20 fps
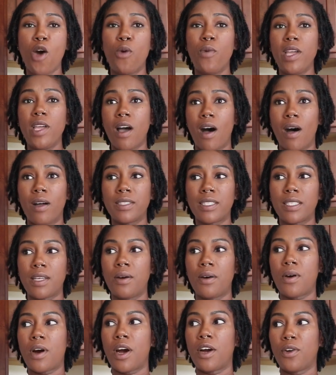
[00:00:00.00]
We
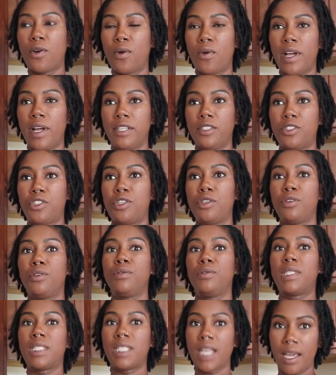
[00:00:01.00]
also are going
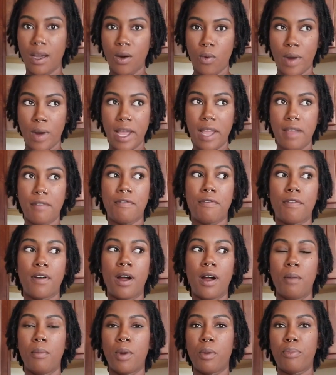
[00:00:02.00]
to stay away
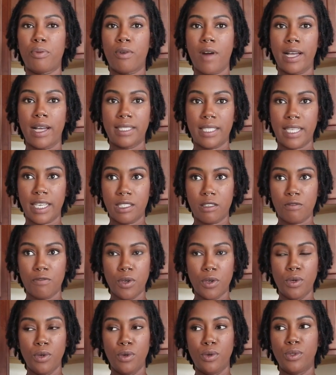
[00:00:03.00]
from processed
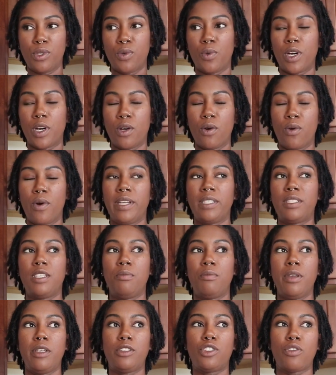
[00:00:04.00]
foods. We're going to
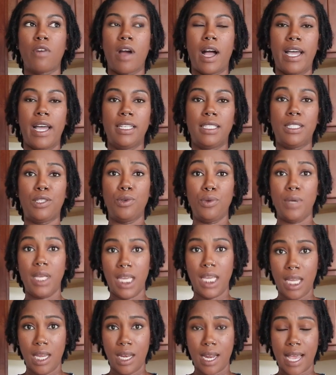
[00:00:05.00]
be trying to
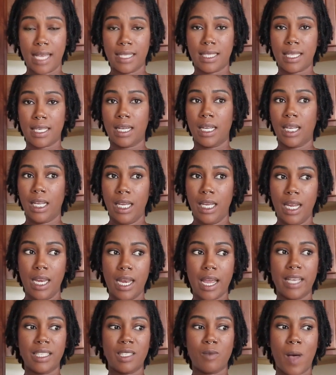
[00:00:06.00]
eat as clean
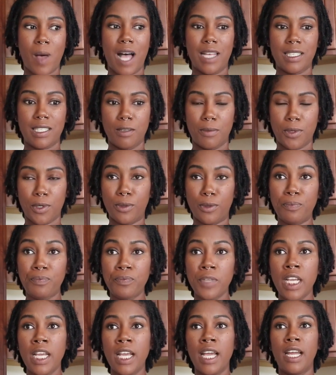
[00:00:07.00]
as possible.
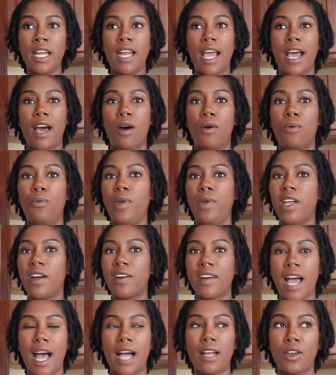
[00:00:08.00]
Now, we are
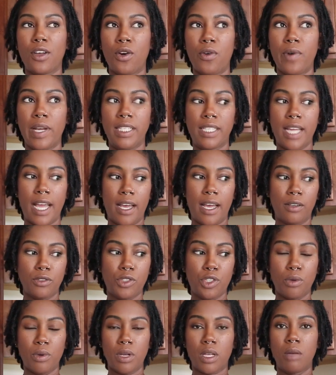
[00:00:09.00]
not going down
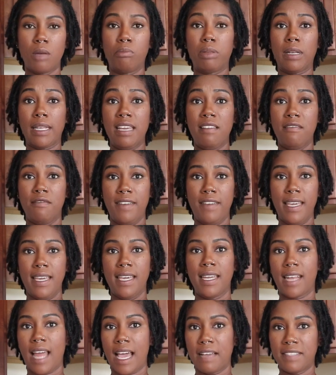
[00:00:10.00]
to a complete
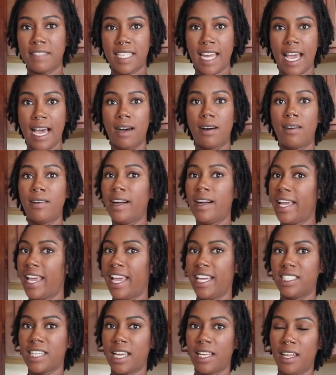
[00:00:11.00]
vegan lifestyle.
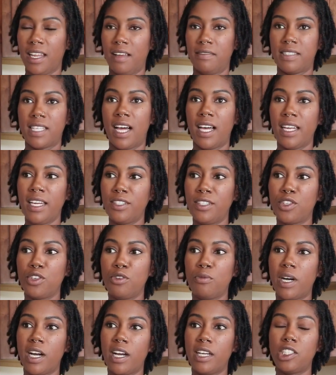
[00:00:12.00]
AJ loves honey
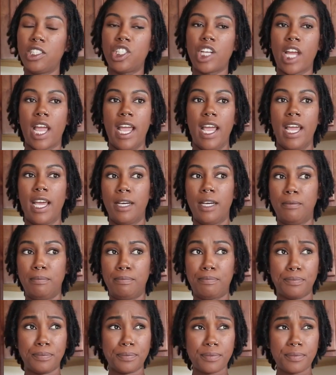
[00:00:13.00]
too much, and